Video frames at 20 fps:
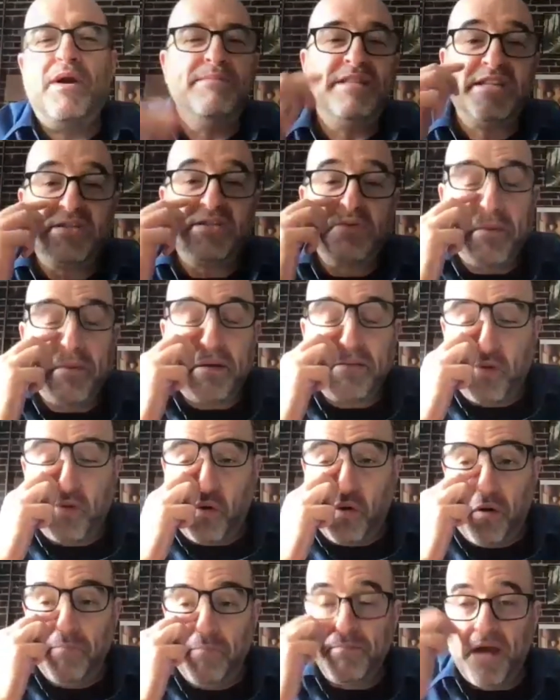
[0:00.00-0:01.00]
when I'm in the swimming
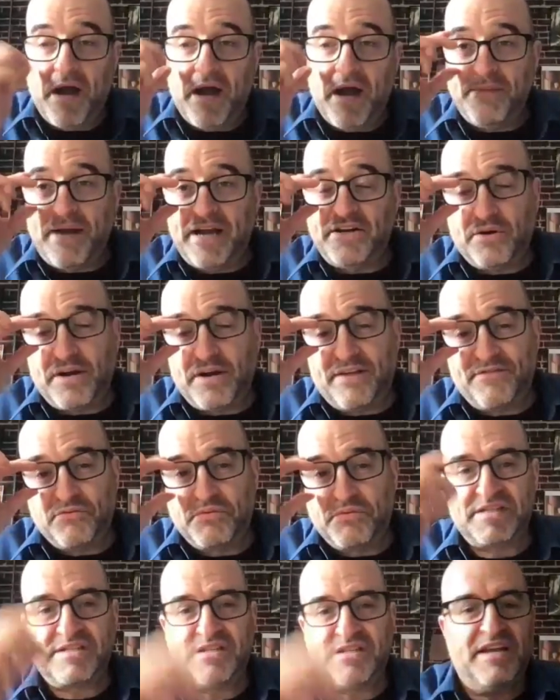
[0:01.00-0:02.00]
pool, I don't have
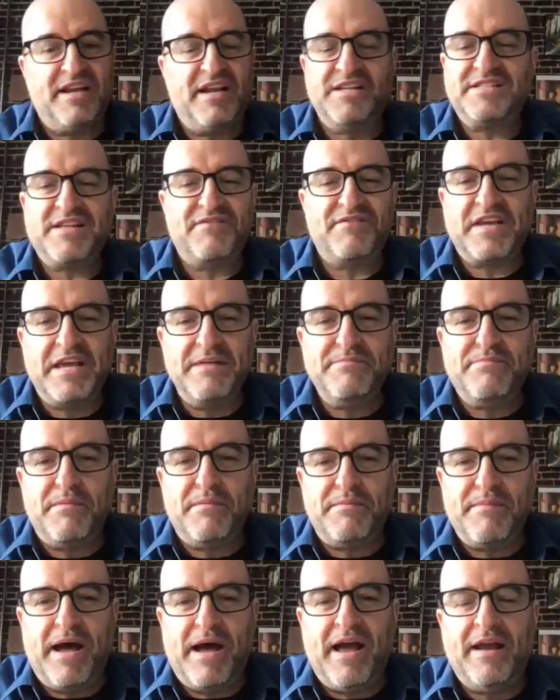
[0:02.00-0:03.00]
the wrist slate. I just have to keep
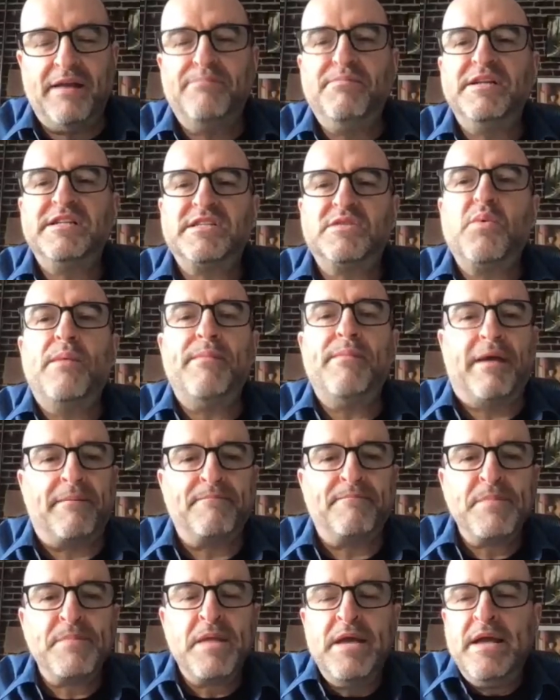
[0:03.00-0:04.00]
them in mind. But
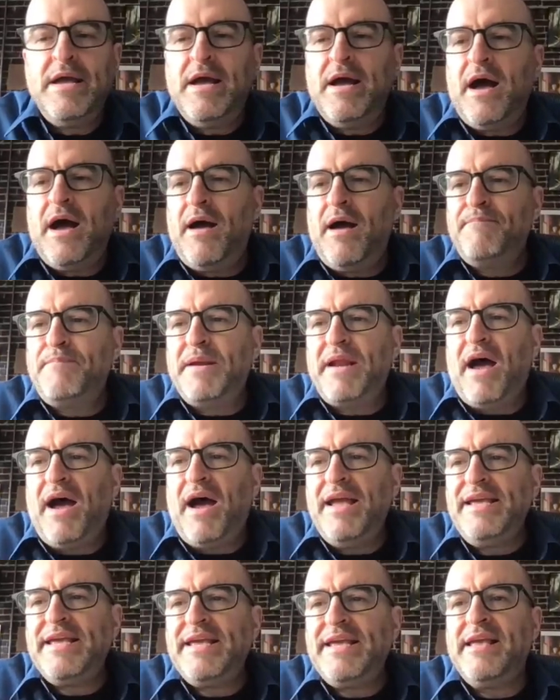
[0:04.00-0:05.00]
swimming. But
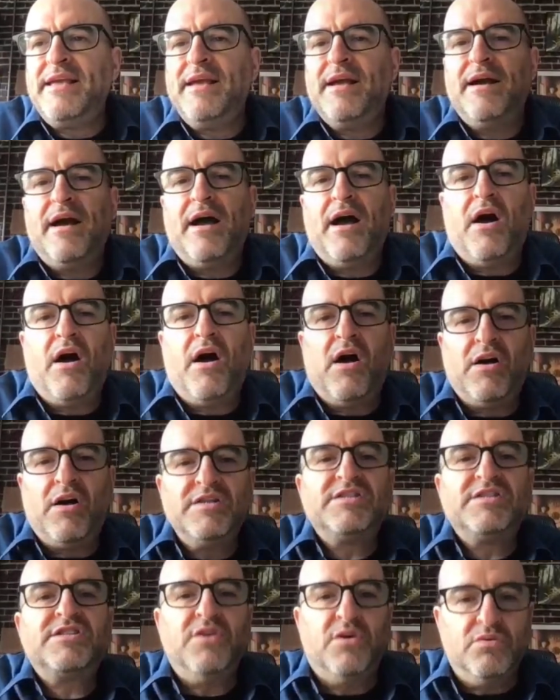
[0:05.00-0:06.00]
hiking
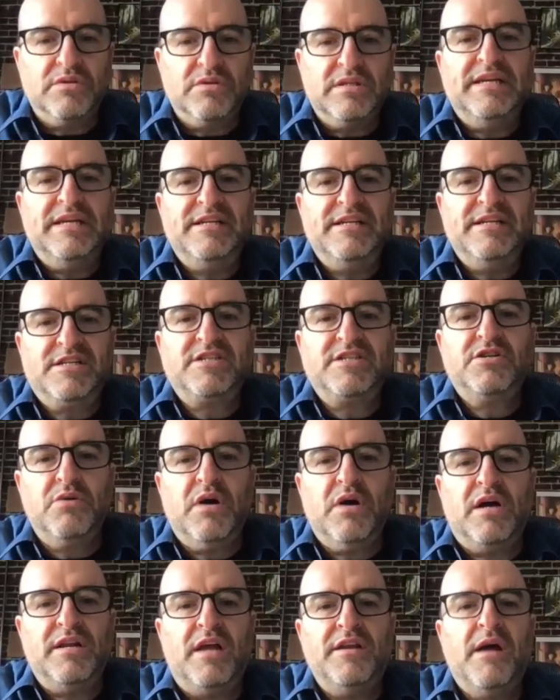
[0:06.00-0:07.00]
also leads
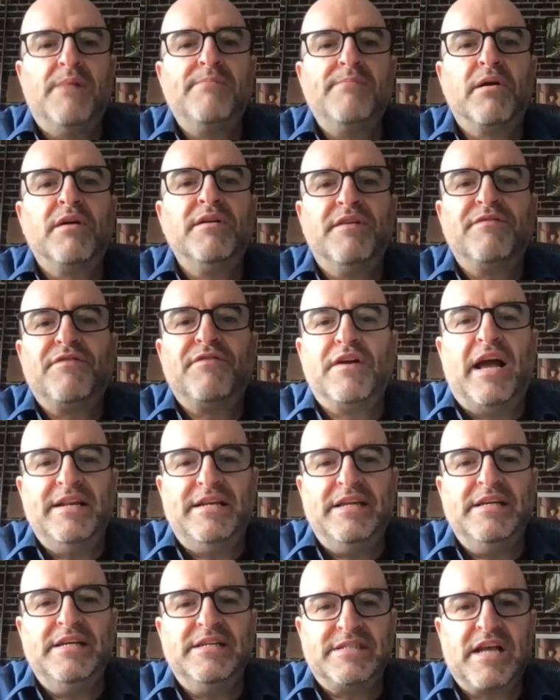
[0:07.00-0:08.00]
to a number of different
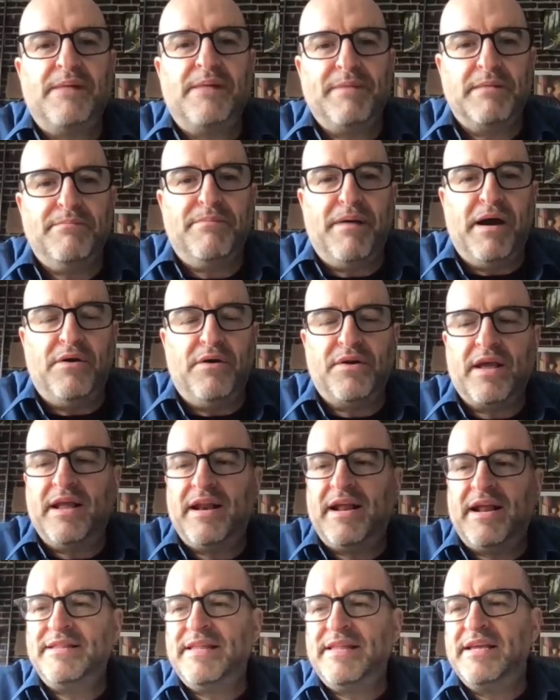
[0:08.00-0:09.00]
ideas coming about.
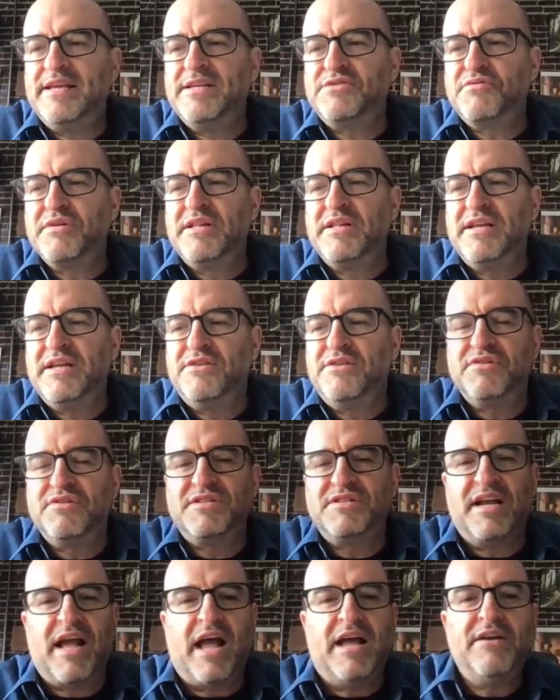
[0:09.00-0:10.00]
And I think it's really
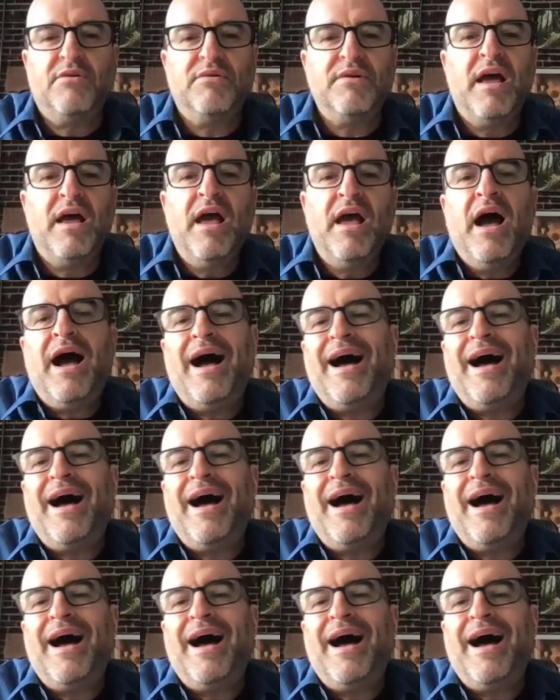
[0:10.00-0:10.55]
interesting. I don't